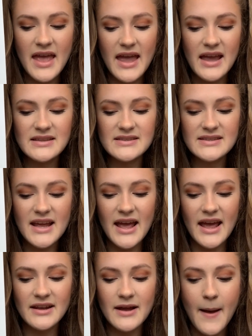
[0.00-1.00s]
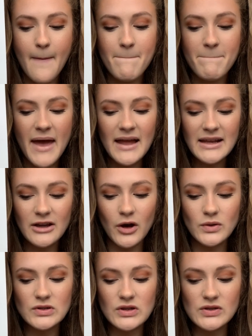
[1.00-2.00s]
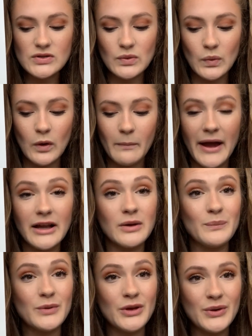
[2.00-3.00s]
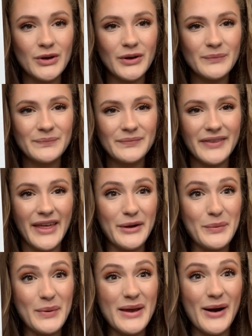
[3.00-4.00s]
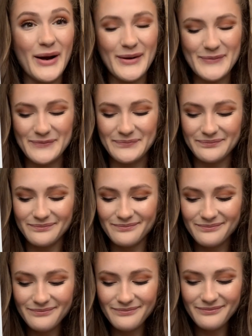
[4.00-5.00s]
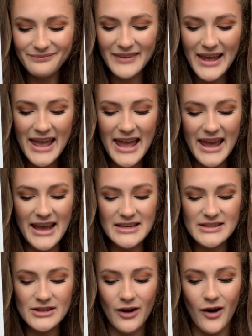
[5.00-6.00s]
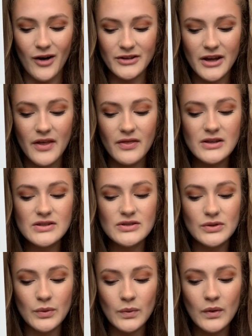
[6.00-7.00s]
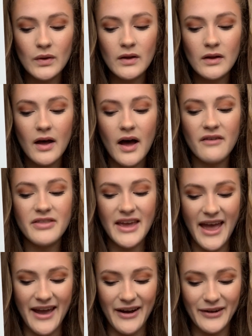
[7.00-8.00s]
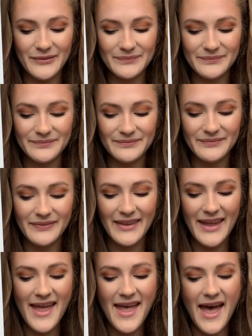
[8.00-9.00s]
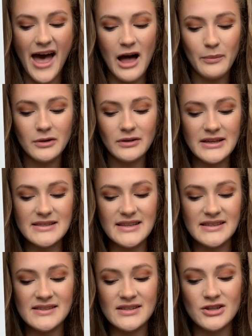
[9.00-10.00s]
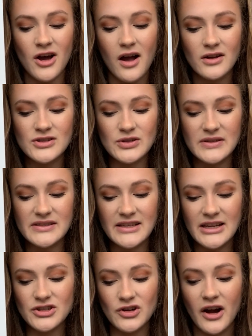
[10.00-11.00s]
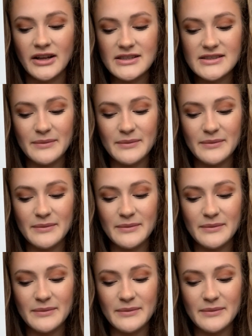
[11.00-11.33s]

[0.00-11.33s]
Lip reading: Instead, many go to school by computer, like we are. It is called the School of the Air. Albert listens and talks to his teacher on his